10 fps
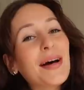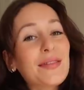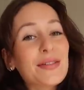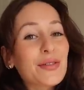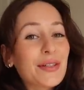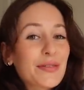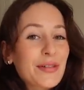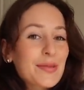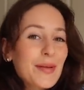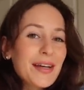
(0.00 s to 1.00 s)
I have this really good
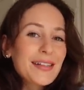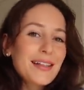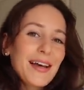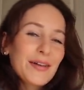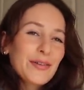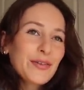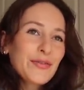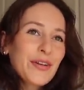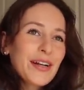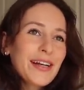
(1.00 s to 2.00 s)
recipe. It's like
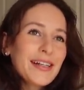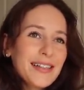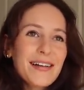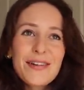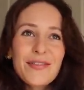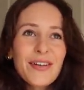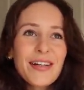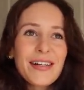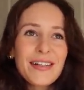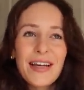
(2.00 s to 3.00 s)
gluten-free and
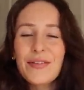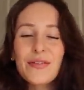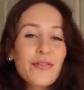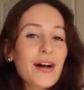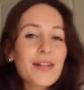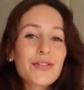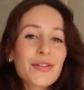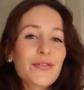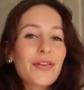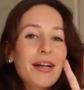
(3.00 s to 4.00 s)
dairy-free and like refined
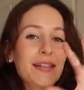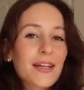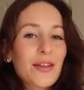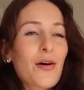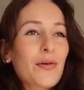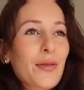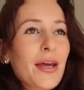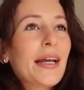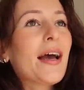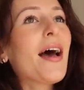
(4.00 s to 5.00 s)
sugar-free. It's like the whole
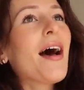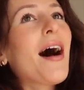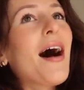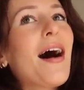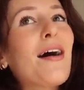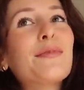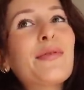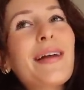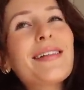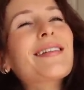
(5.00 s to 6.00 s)
thing. So
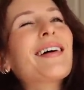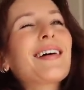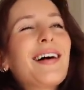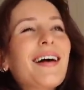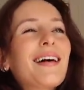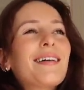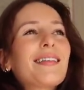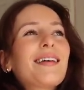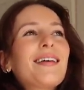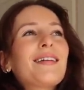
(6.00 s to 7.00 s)
I guess it's like kind of
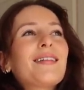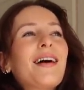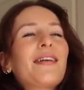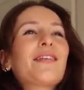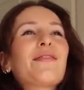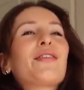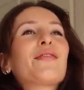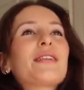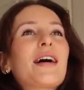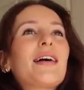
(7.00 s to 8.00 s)
healthy. I don't even know
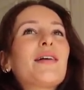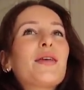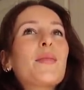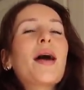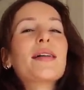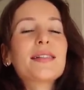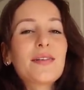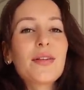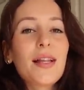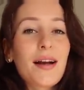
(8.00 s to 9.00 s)
if it's kind of healthy, but it's
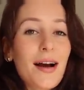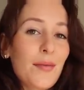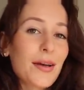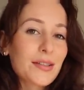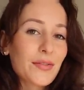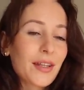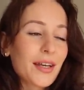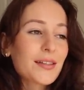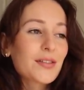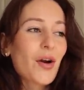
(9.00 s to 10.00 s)
definitely like IBS
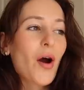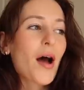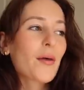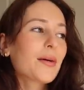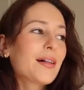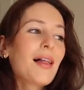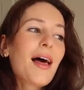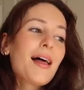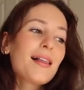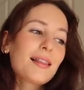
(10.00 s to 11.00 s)
friendly. So I will
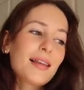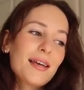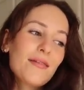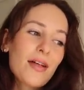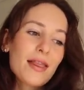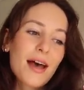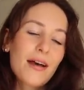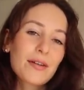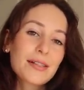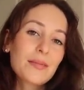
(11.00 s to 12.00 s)
leave
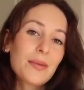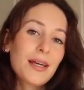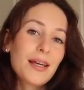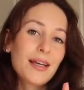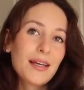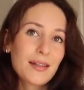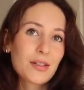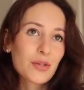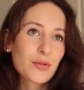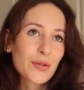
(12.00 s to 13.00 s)
that recipe in the
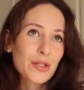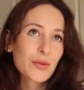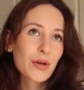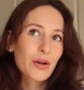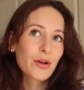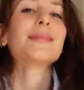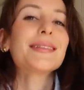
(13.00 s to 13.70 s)
description box below.